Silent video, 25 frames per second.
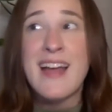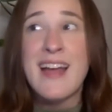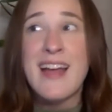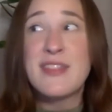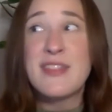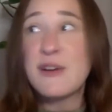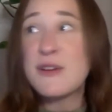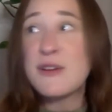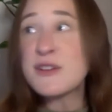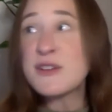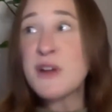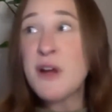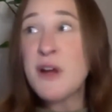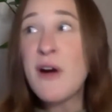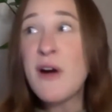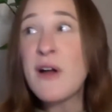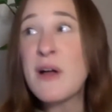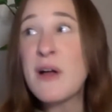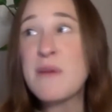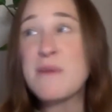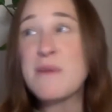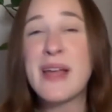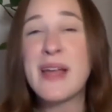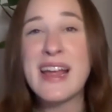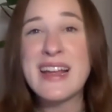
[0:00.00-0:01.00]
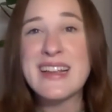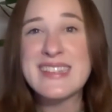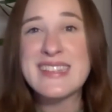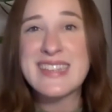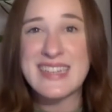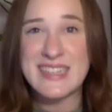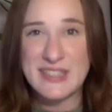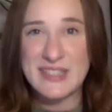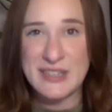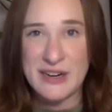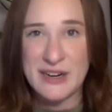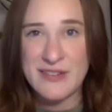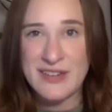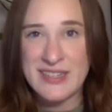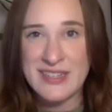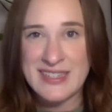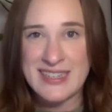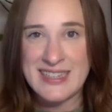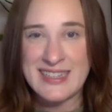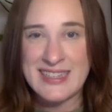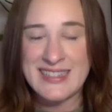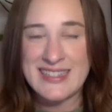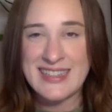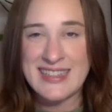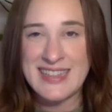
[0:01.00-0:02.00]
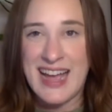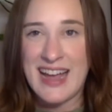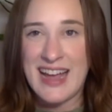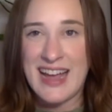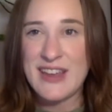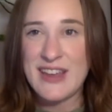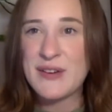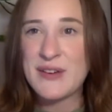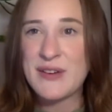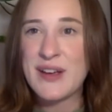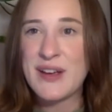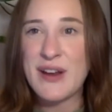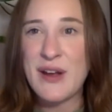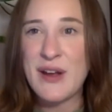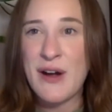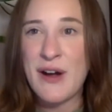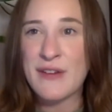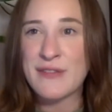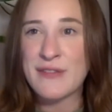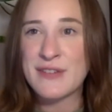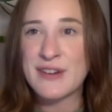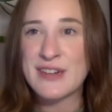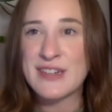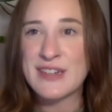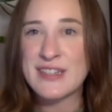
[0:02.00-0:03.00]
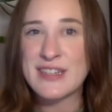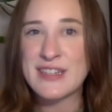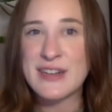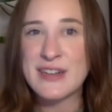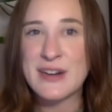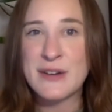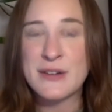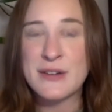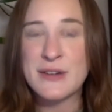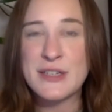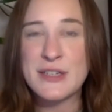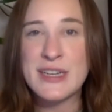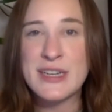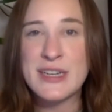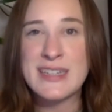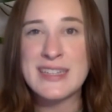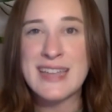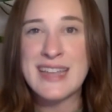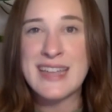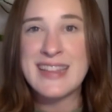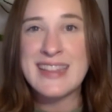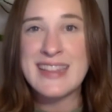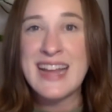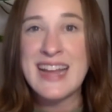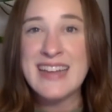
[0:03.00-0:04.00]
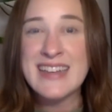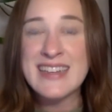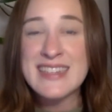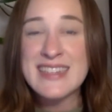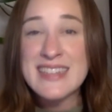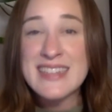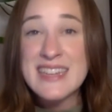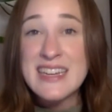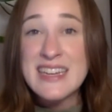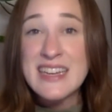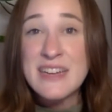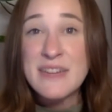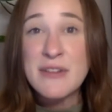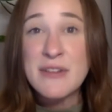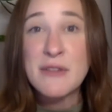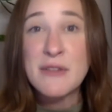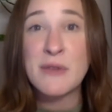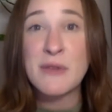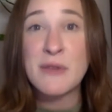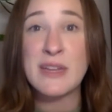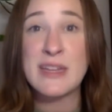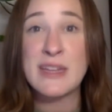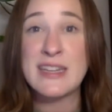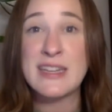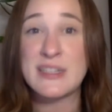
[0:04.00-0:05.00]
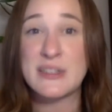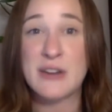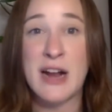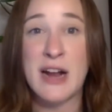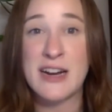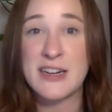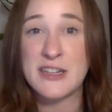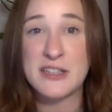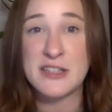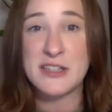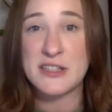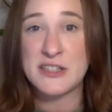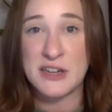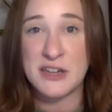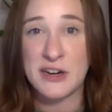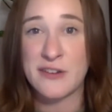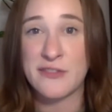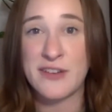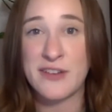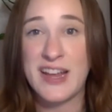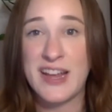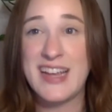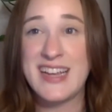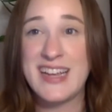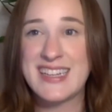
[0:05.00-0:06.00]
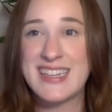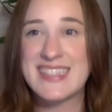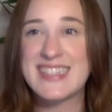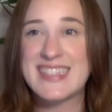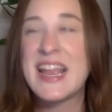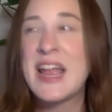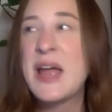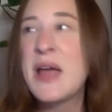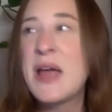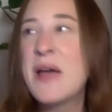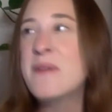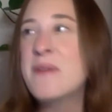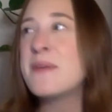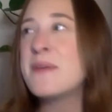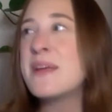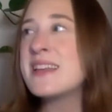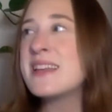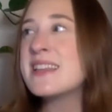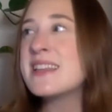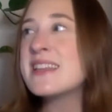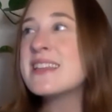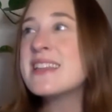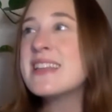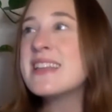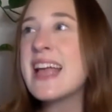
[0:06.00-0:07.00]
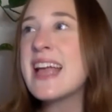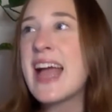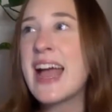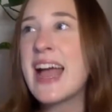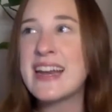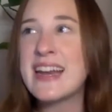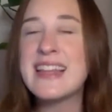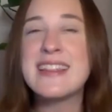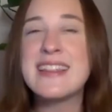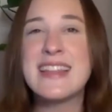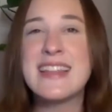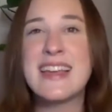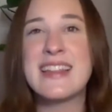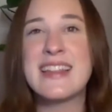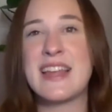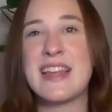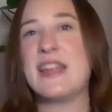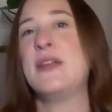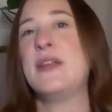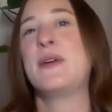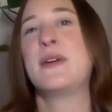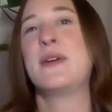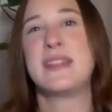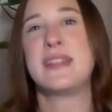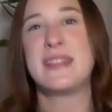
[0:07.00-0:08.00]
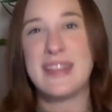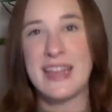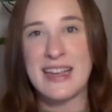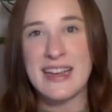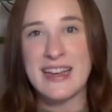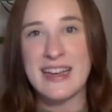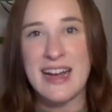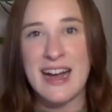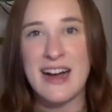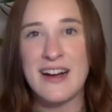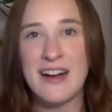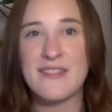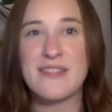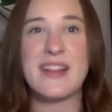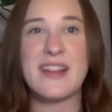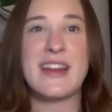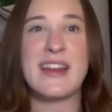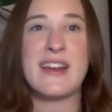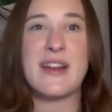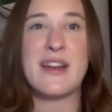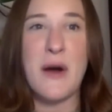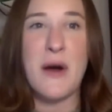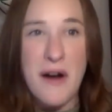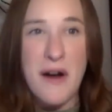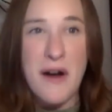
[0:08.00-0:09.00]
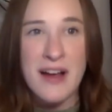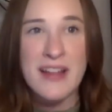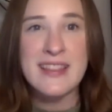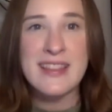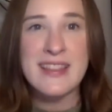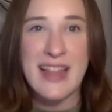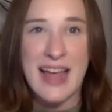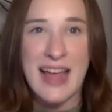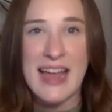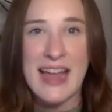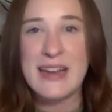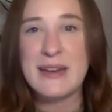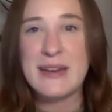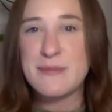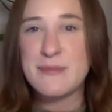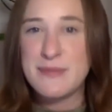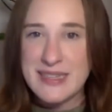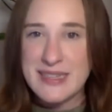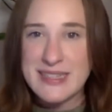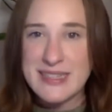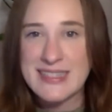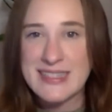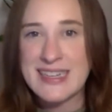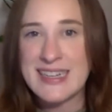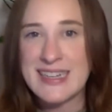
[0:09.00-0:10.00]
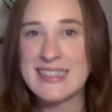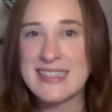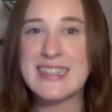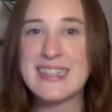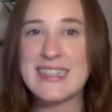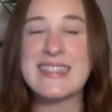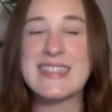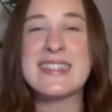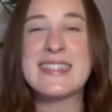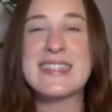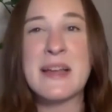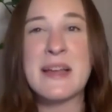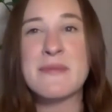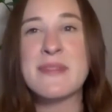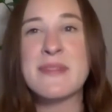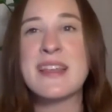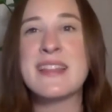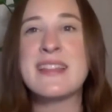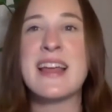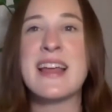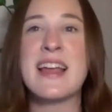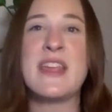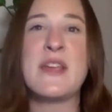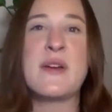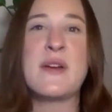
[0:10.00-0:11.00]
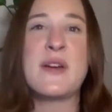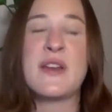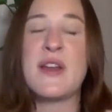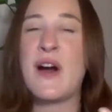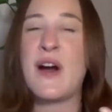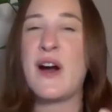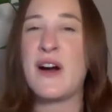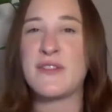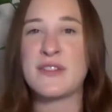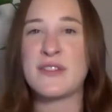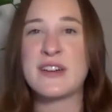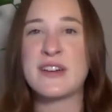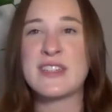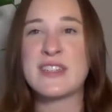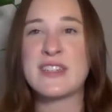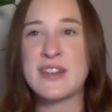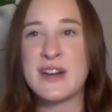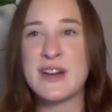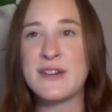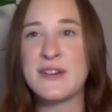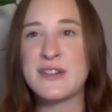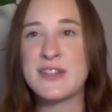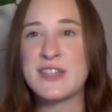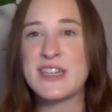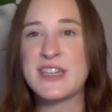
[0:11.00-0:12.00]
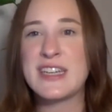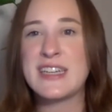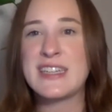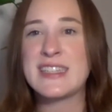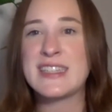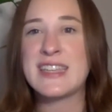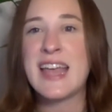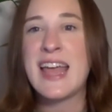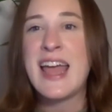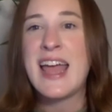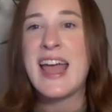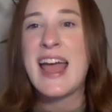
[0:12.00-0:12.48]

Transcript: those are all amazing services that you can offer to coaches, and that doesn't even really scratch the surface. Basically, anything that you can think of in an online business is something that you can offer to coaches.